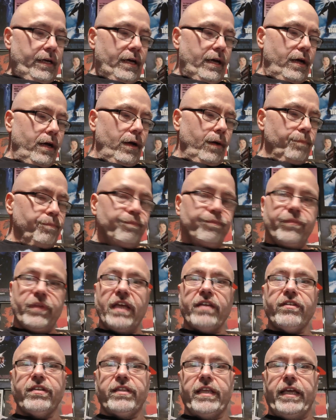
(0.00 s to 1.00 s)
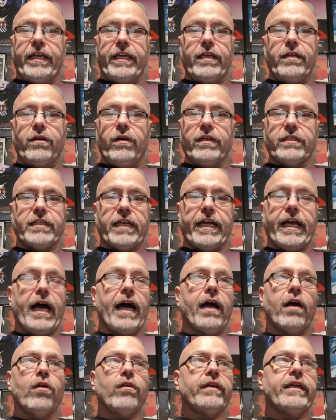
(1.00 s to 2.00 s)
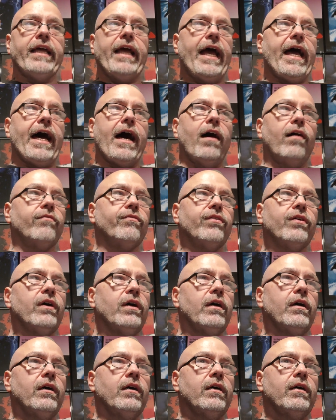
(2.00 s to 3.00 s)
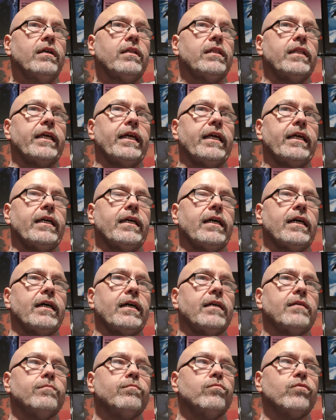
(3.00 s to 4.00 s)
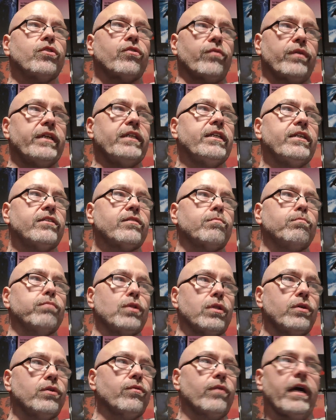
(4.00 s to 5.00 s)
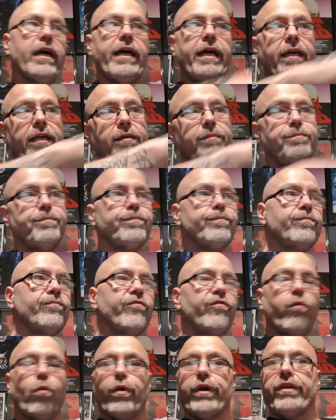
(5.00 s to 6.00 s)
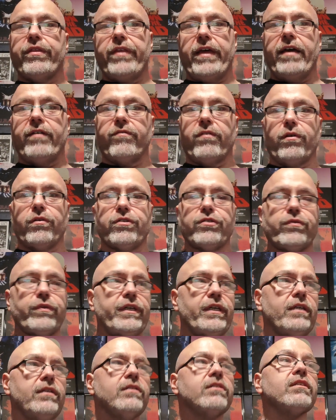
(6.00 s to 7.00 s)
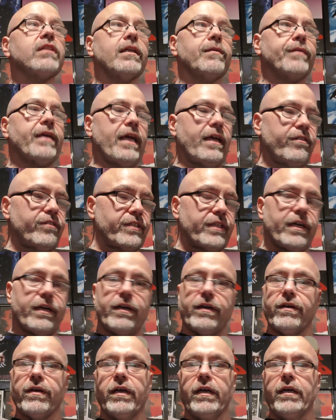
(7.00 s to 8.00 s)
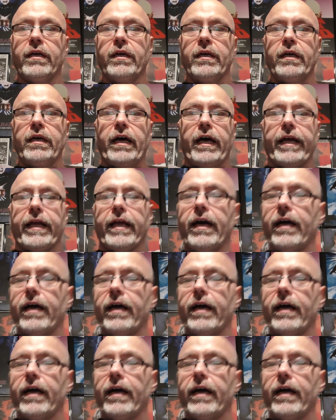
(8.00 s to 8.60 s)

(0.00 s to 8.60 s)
um, that's the thing, you know, I was like, I already have the uh, three disc Blu ray 40th anniversary slipcase there. I